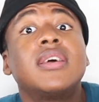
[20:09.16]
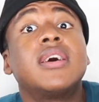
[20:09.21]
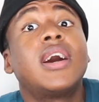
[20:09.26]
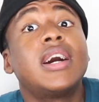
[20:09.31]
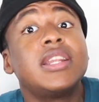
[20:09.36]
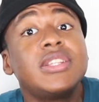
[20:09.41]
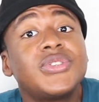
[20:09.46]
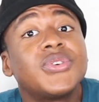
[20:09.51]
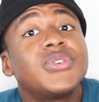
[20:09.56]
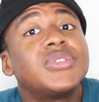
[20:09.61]

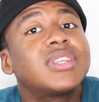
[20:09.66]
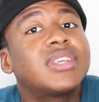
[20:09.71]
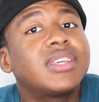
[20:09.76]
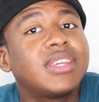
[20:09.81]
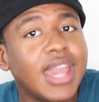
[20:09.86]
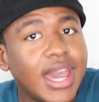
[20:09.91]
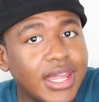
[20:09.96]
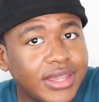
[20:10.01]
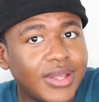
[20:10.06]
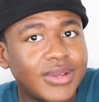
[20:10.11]
hunters
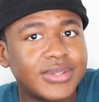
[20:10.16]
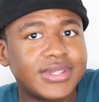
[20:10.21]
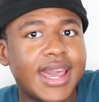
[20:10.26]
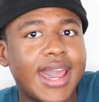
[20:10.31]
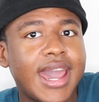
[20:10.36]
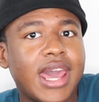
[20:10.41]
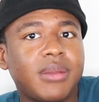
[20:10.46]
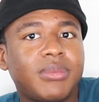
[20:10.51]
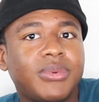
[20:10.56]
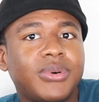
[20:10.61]
get those
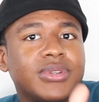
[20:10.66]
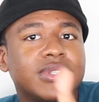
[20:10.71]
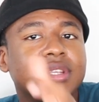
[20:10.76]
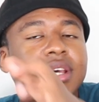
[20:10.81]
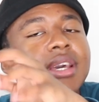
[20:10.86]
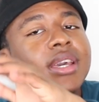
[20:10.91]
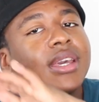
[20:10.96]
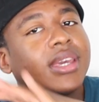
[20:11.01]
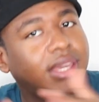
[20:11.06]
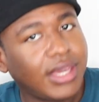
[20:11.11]
animals,
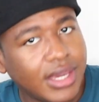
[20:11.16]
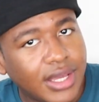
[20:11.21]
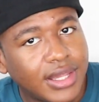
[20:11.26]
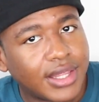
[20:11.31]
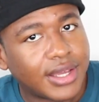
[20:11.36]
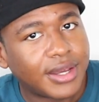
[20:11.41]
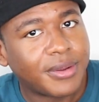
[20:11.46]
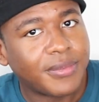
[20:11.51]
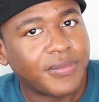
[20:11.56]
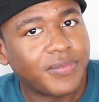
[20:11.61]
kill
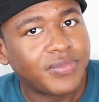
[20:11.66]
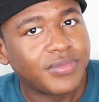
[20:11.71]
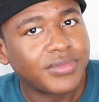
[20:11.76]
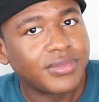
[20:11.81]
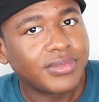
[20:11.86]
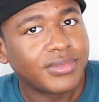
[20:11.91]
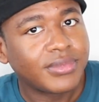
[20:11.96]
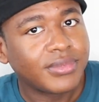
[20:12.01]
them,